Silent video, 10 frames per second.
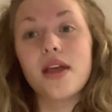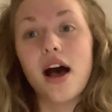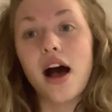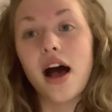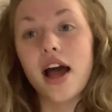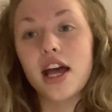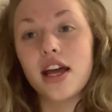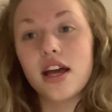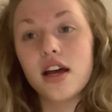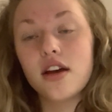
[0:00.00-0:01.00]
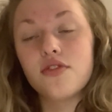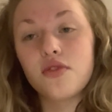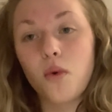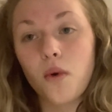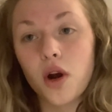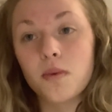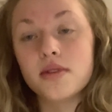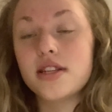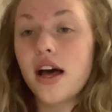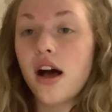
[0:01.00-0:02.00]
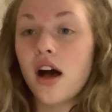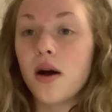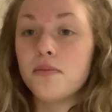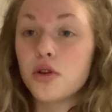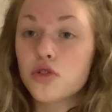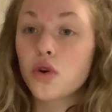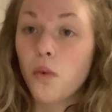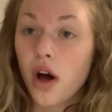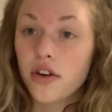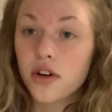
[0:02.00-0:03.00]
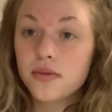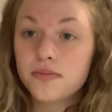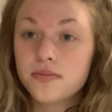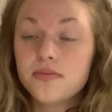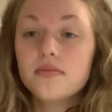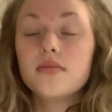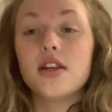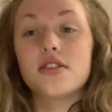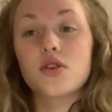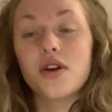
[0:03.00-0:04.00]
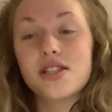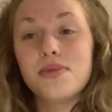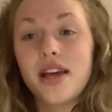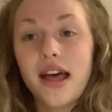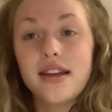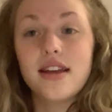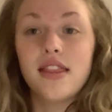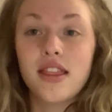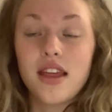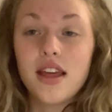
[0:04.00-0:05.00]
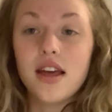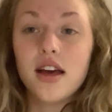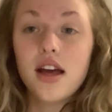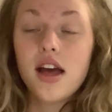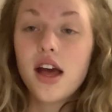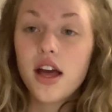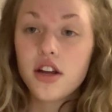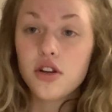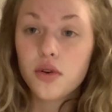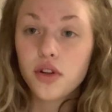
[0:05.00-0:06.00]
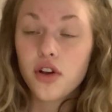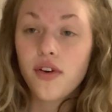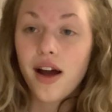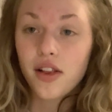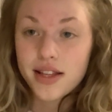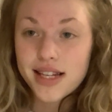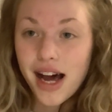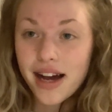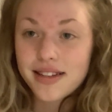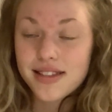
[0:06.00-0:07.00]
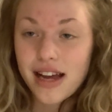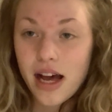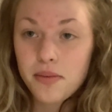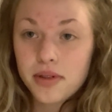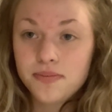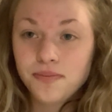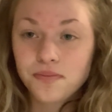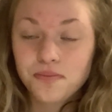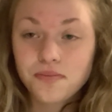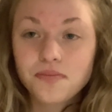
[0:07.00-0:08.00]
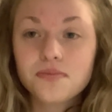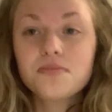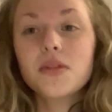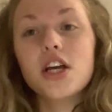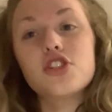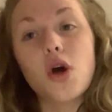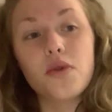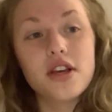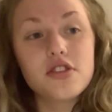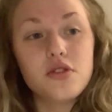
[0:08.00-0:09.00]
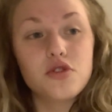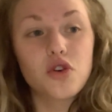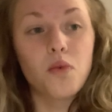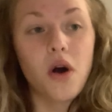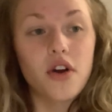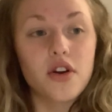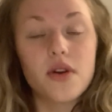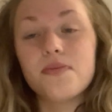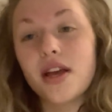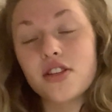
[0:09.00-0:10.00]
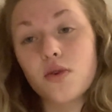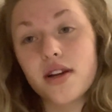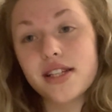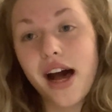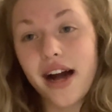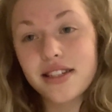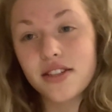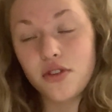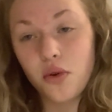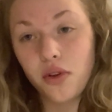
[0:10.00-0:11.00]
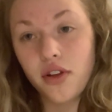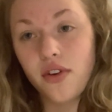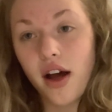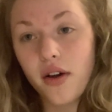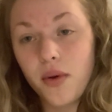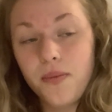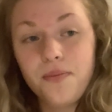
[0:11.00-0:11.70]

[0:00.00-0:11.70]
I formed neutral water, this is going to begin the nucleophile attack step. So this neutral water is going to act as a nucleophile.